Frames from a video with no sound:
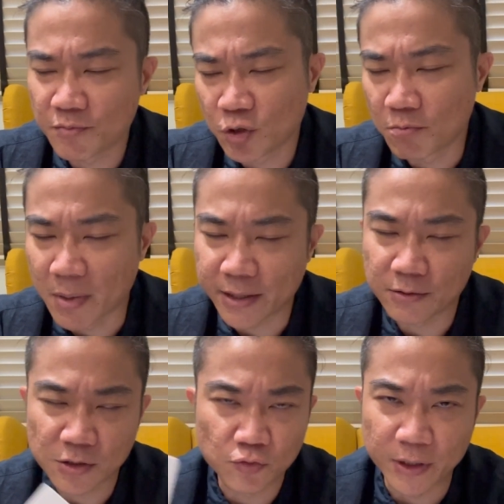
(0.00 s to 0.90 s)
might
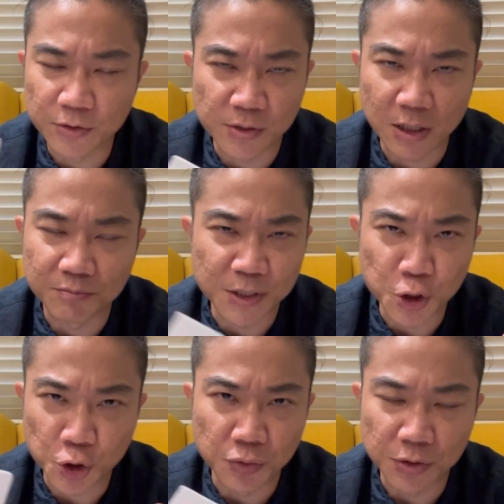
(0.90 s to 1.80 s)
just run into some
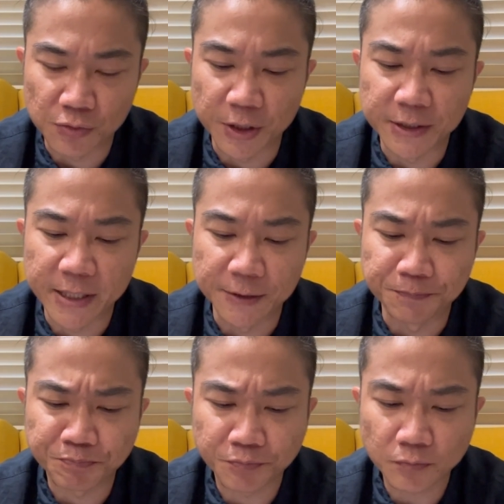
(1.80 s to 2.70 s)
issues, right?
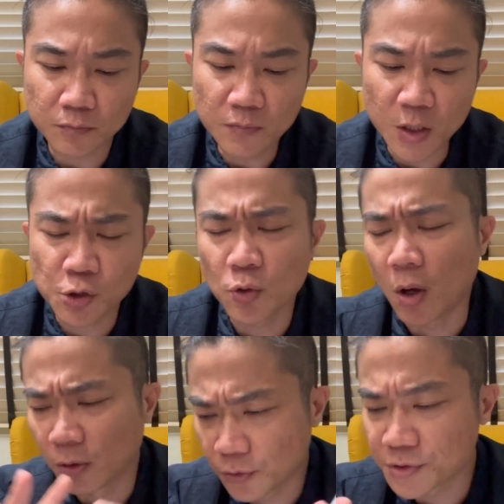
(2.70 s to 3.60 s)
And so
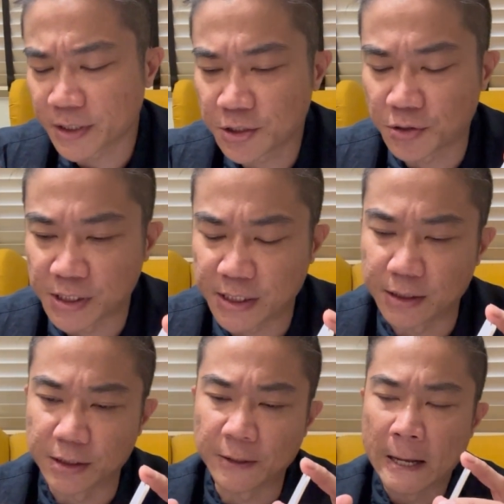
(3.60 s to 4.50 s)
all those things
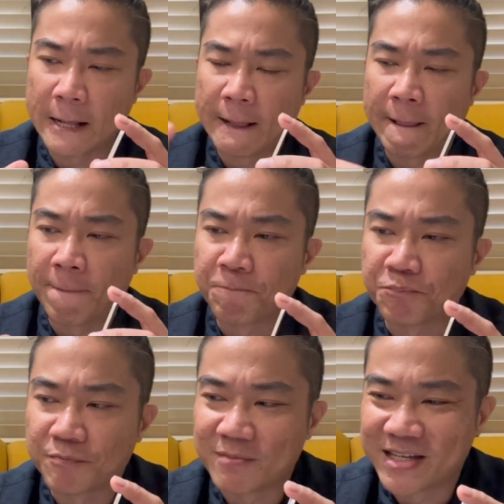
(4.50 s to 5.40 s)
considered,
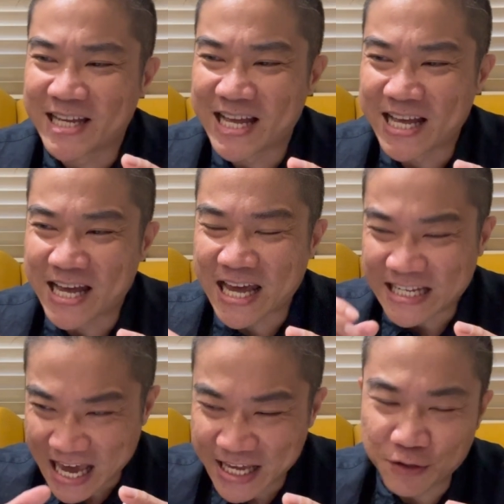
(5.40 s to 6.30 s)
at
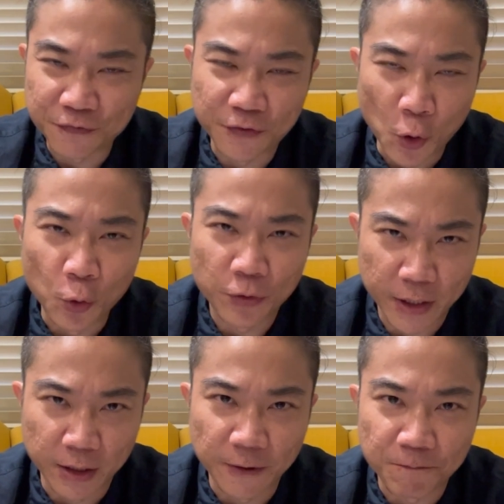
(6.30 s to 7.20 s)
the end of the whole
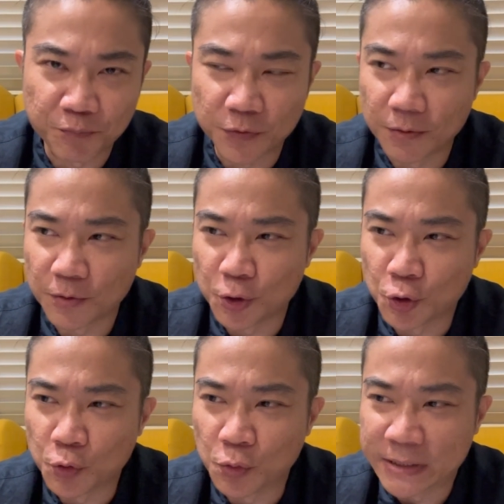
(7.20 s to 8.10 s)
thing,
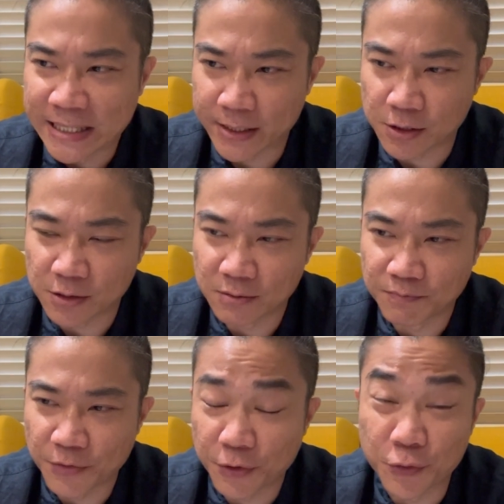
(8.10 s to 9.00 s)
you get
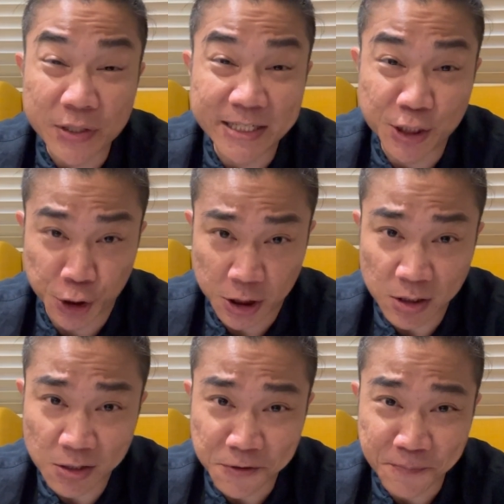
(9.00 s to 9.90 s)
3
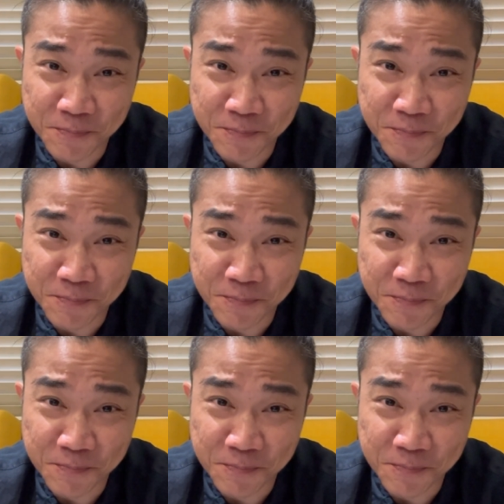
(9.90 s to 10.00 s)
digits.